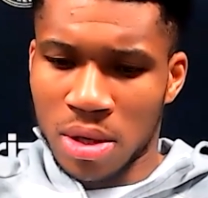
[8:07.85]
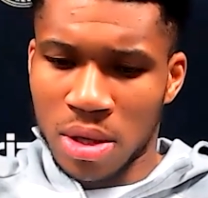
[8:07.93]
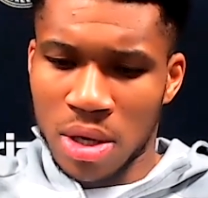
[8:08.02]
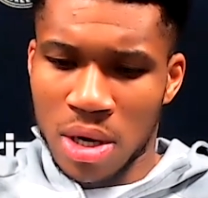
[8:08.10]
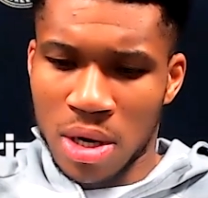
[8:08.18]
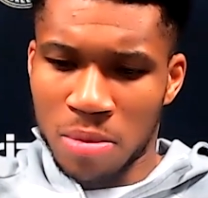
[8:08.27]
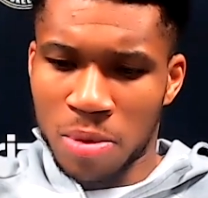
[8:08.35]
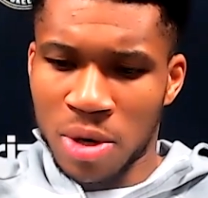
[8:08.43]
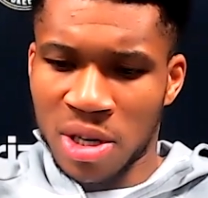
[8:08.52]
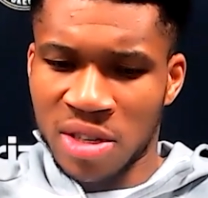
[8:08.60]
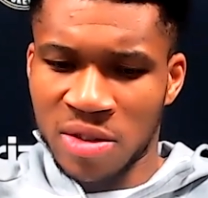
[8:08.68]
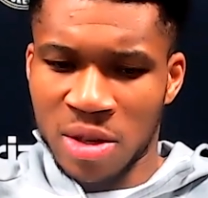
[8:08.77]
Put
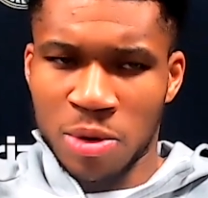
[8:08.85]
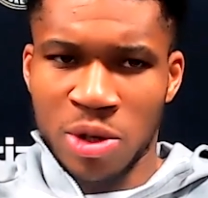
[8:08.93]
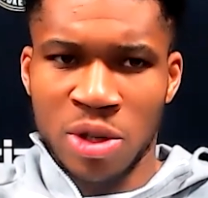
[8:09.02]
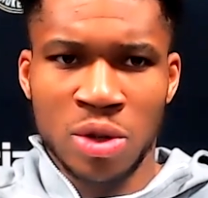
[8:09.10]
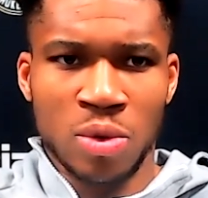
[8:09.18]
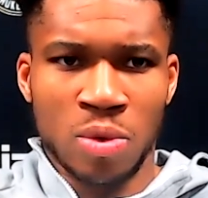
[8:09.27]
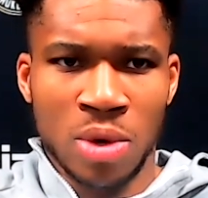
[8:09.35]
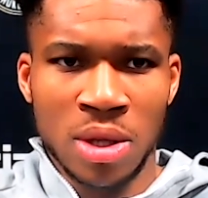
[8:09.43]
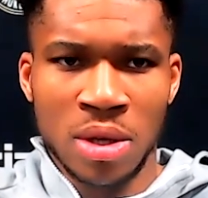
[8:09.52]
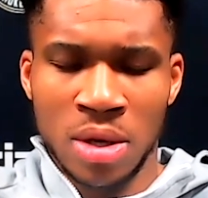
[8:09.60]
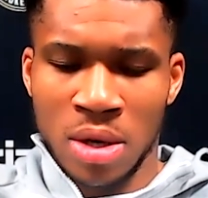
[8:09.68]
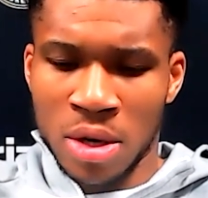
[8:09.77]
ourselves in a position to win,
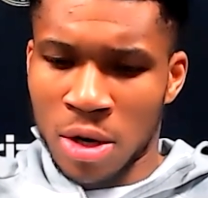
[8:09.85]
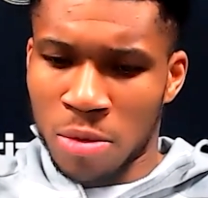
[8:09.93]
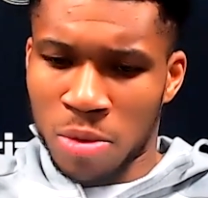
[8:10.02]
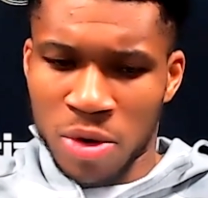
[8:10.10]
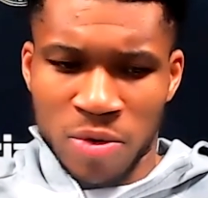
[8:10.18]
but